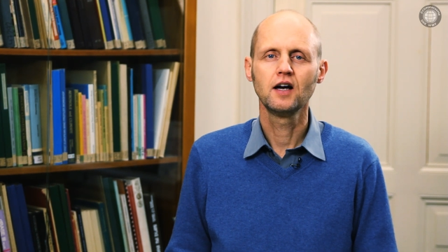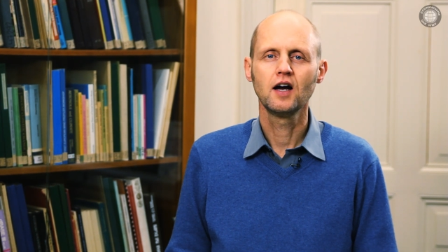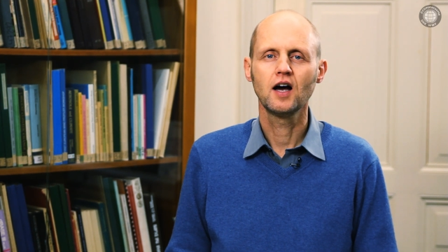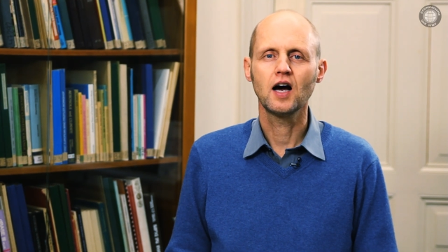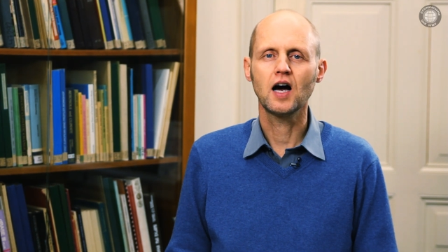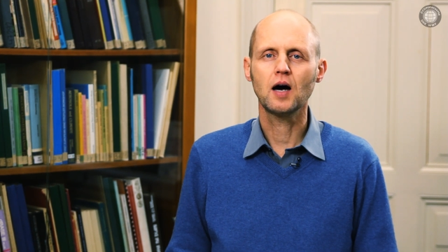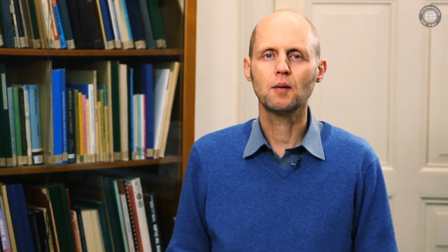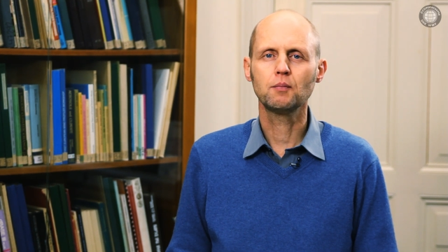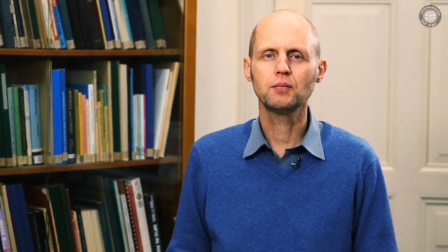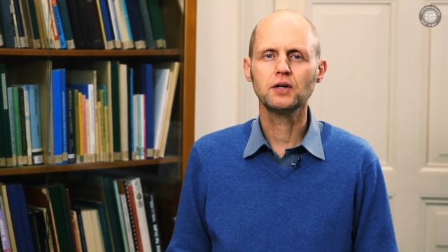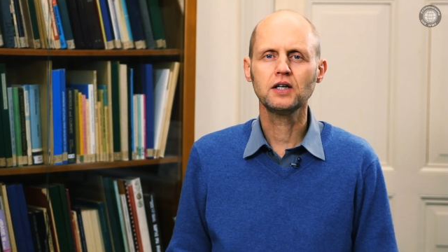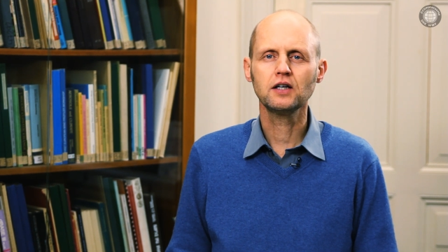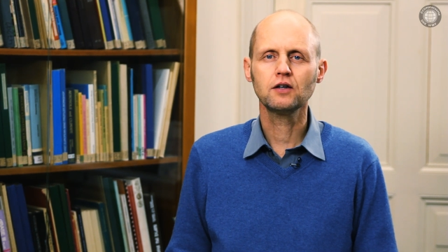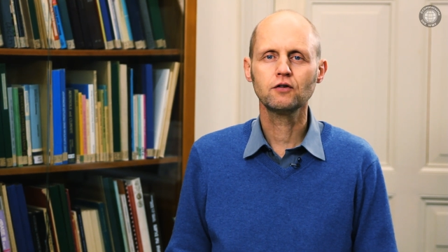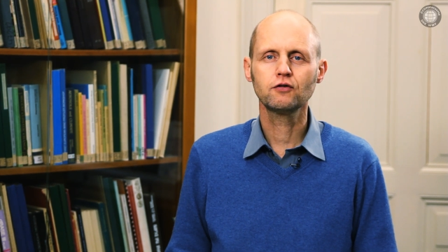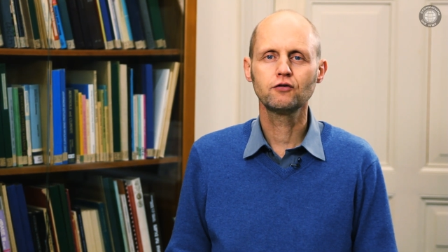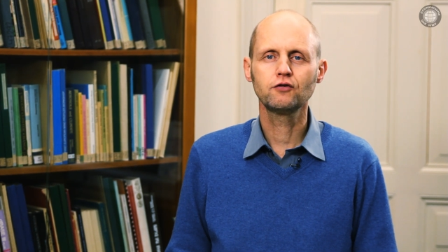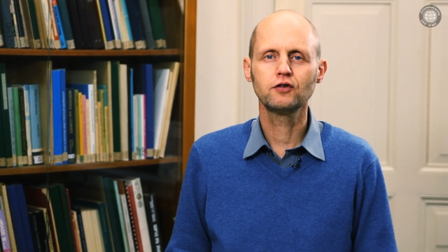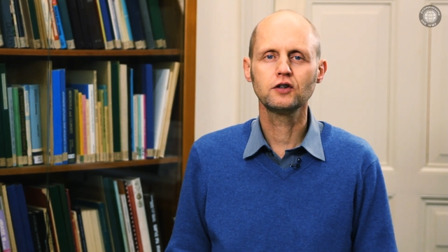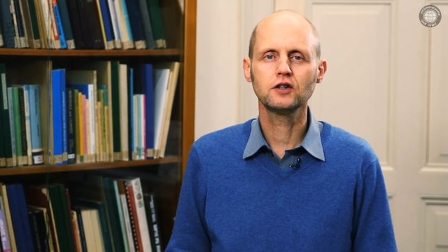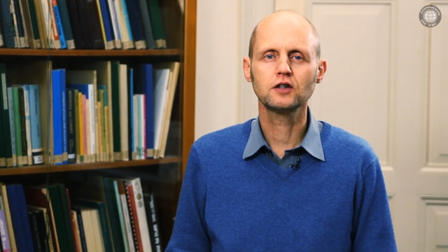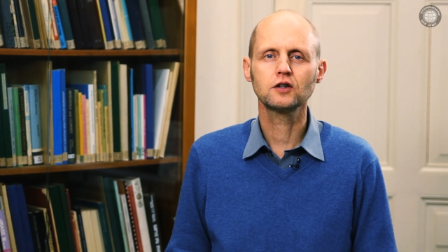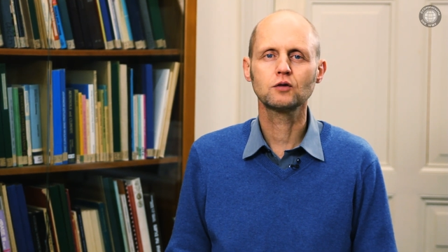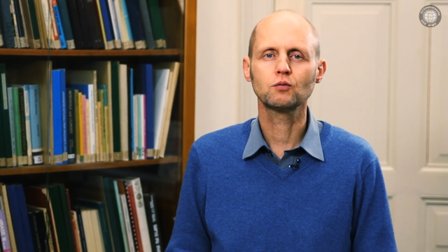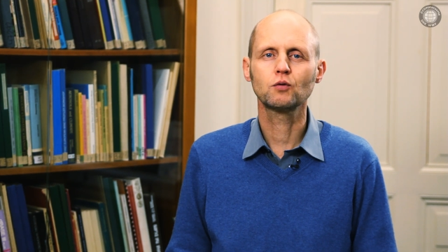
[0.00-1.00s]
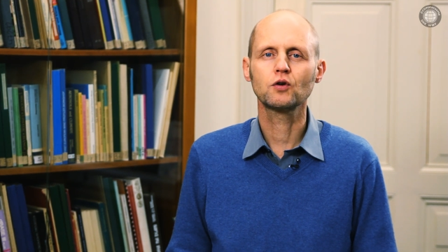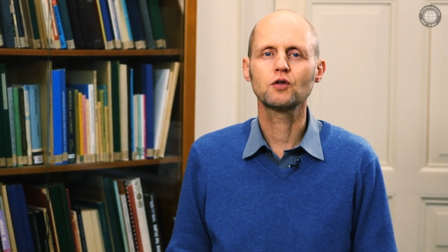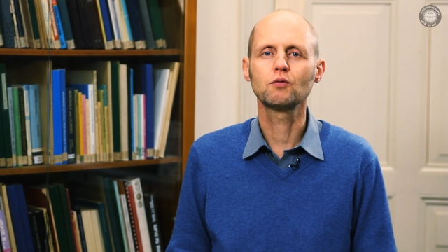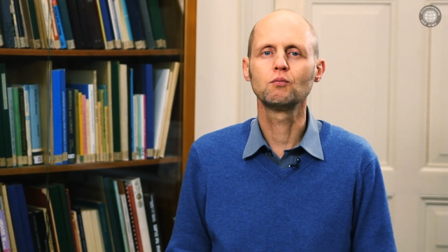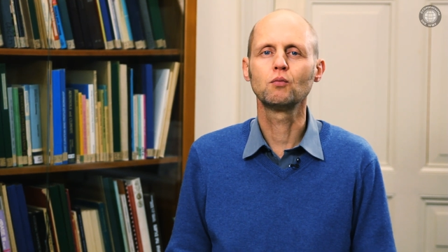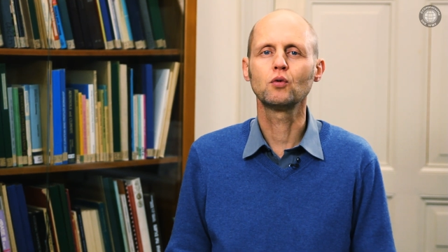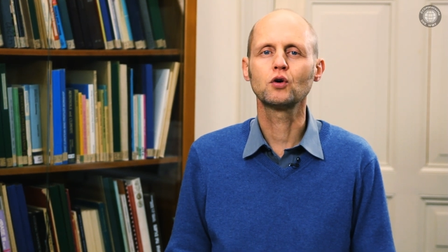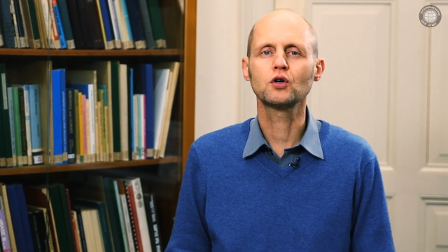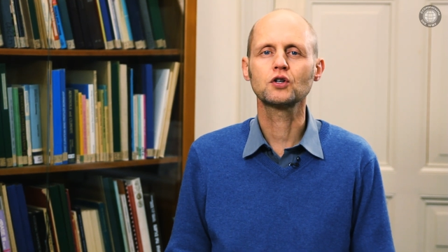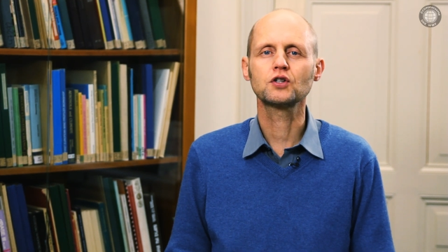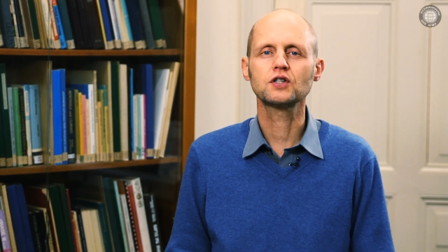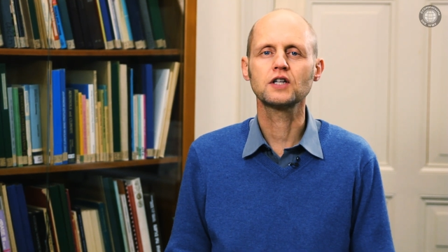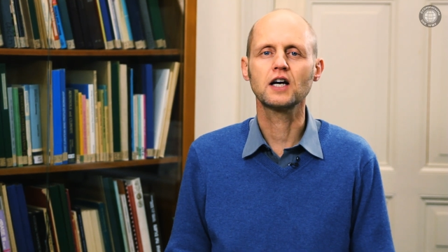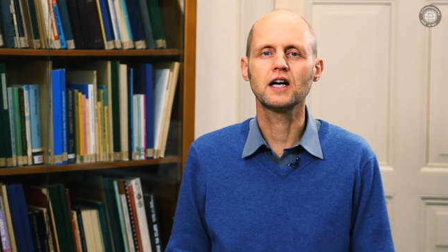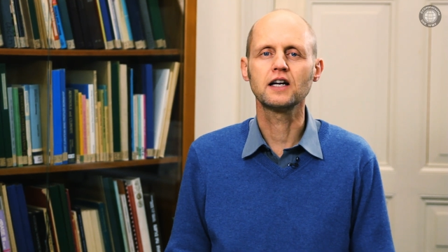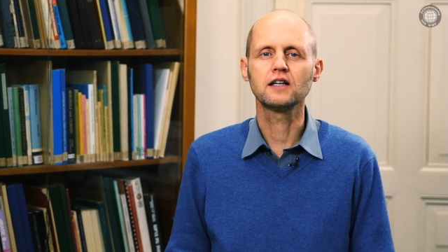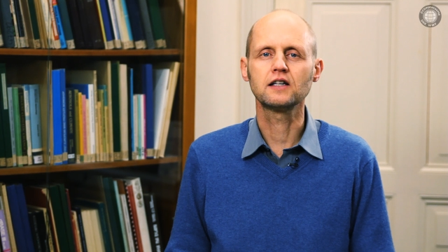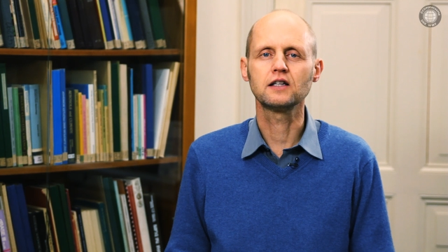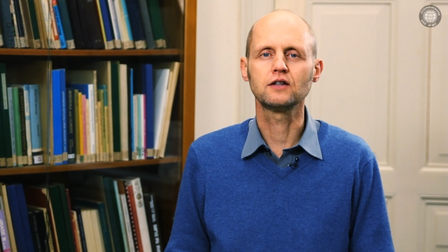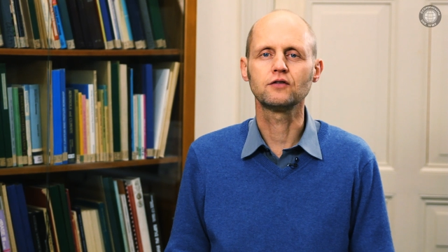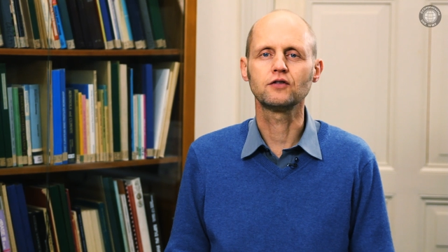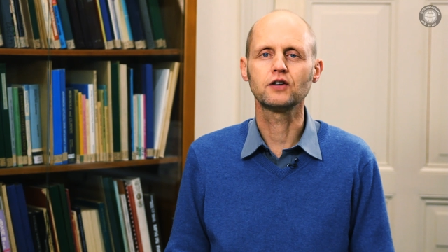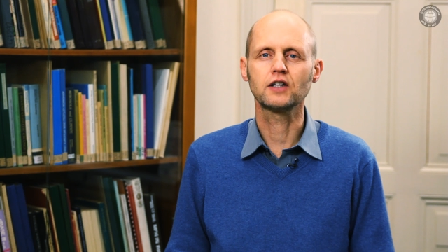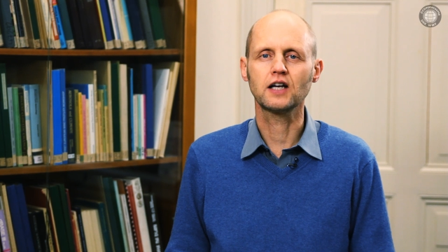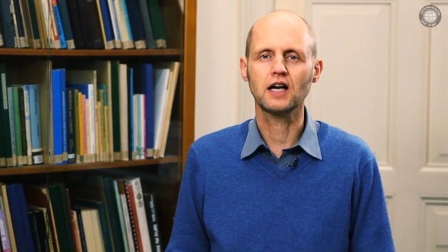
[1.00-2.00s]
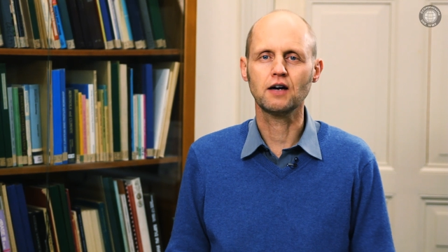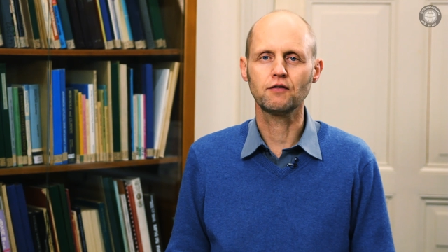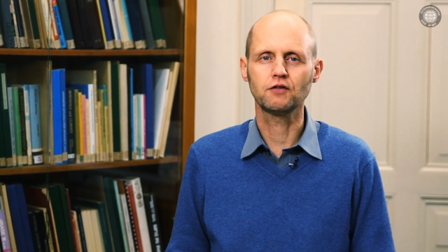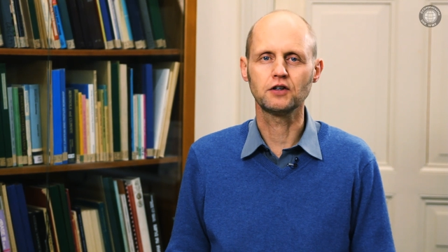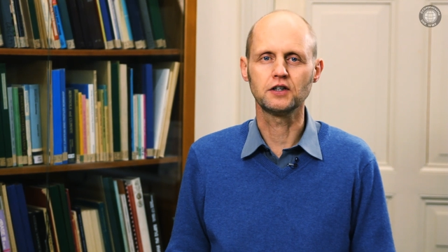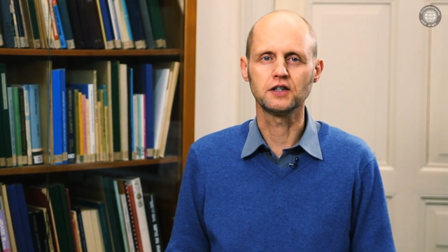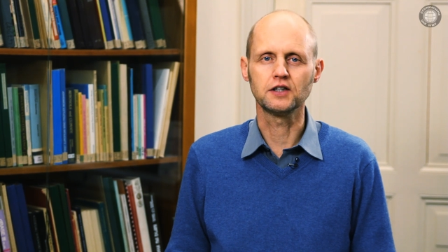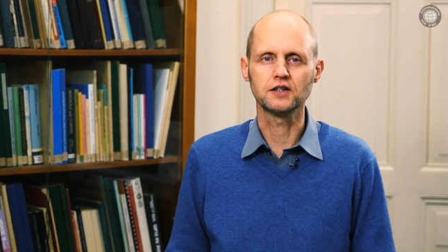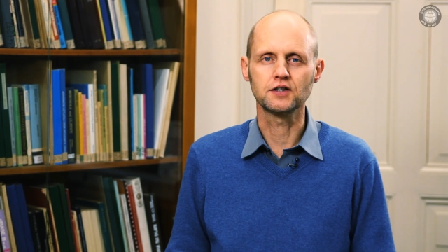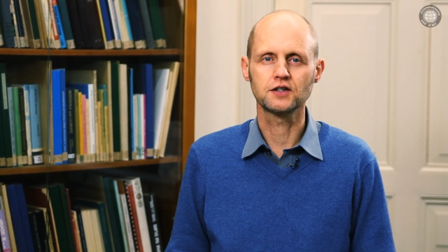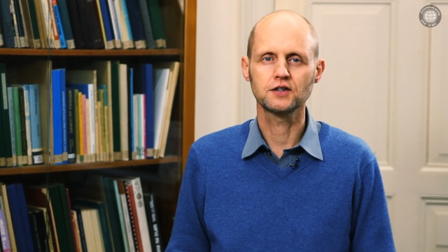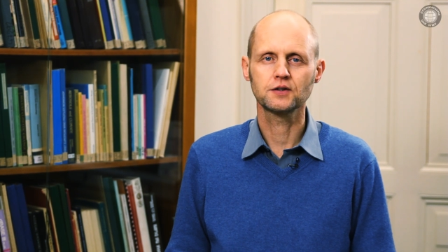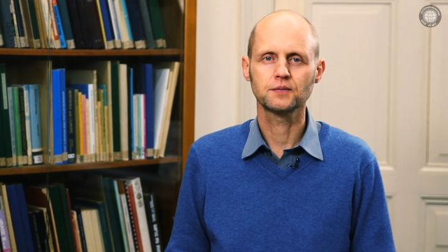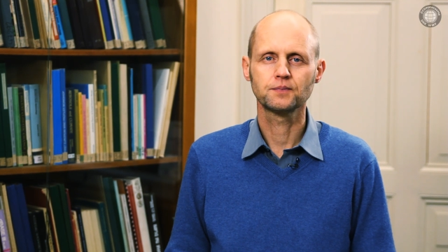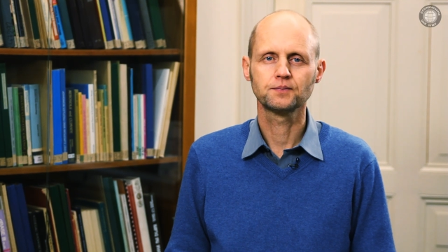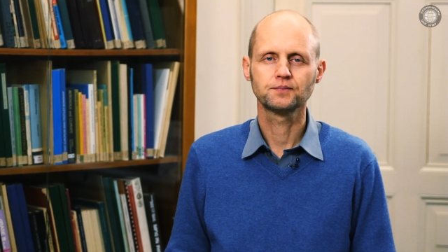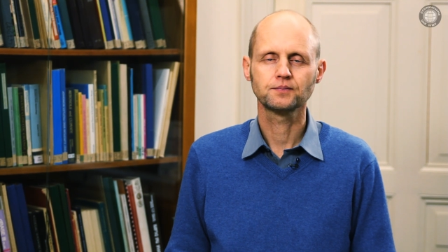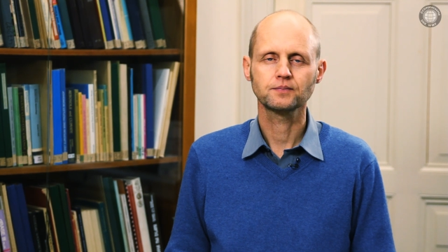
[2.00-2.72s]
are being filled with more scientific evidence.